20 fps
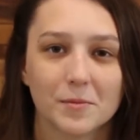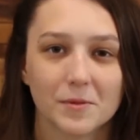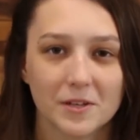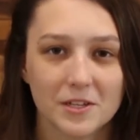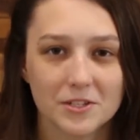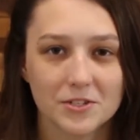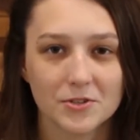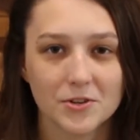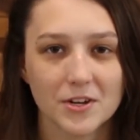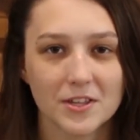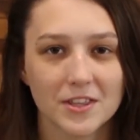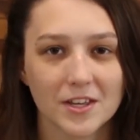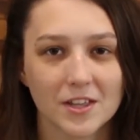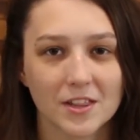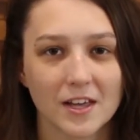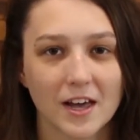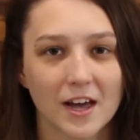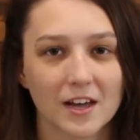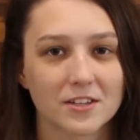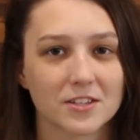Please join the
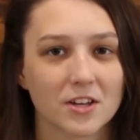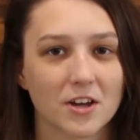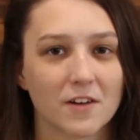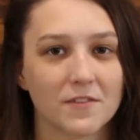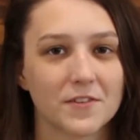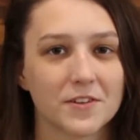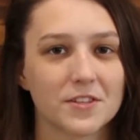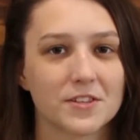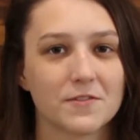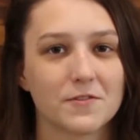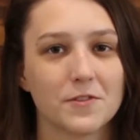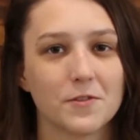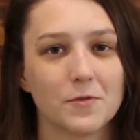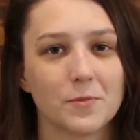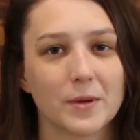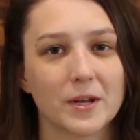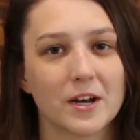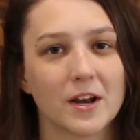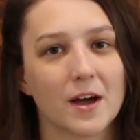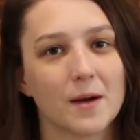CLACS office if
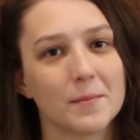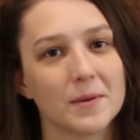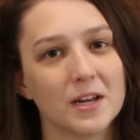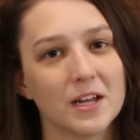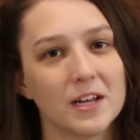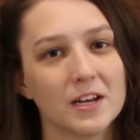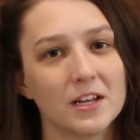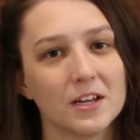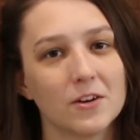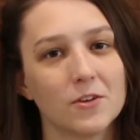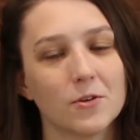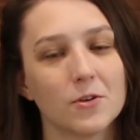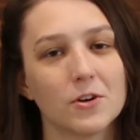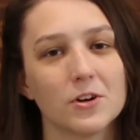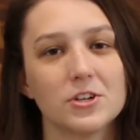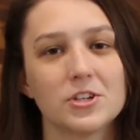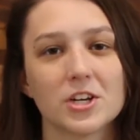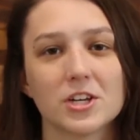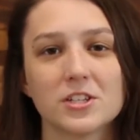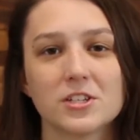you've been nominated
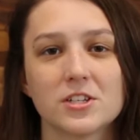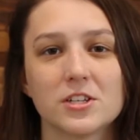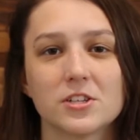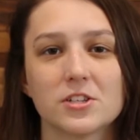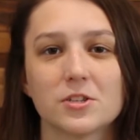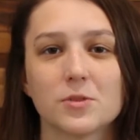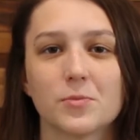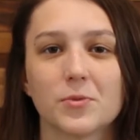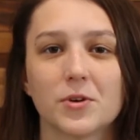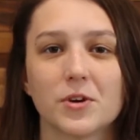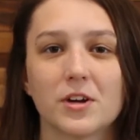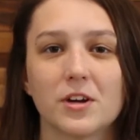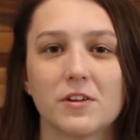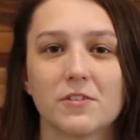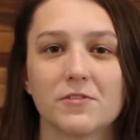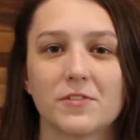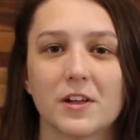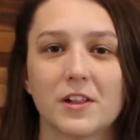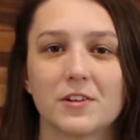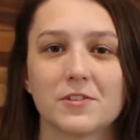or just to support
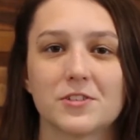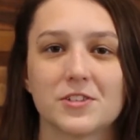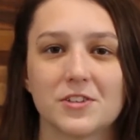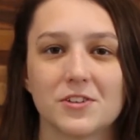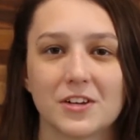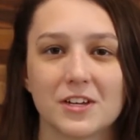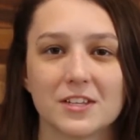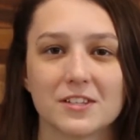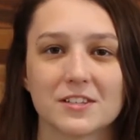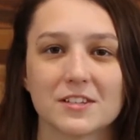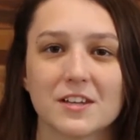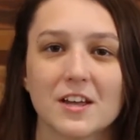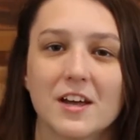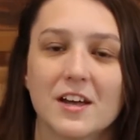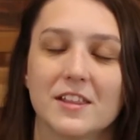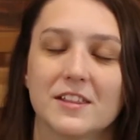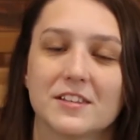your fellow students.